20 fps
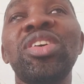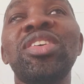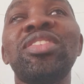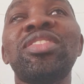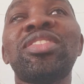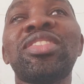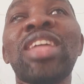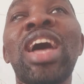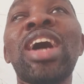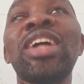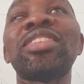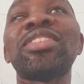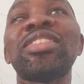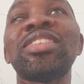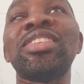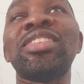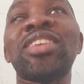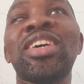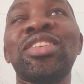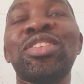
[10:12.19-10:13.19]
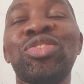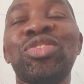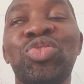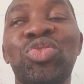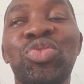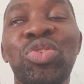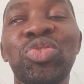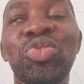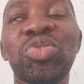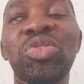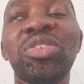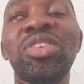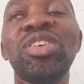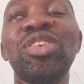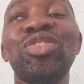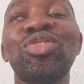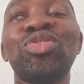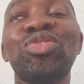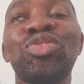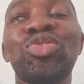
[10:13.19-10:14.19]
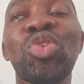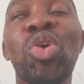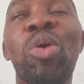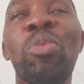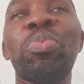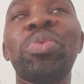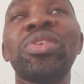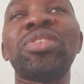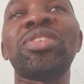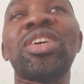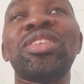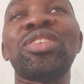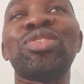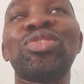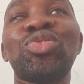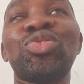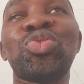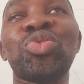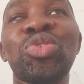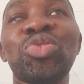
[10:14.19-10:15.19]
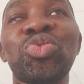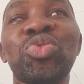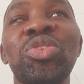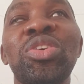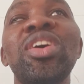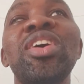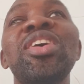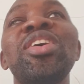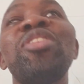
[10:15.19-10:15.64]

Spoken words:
Start is an instruction. Stop is an instruction.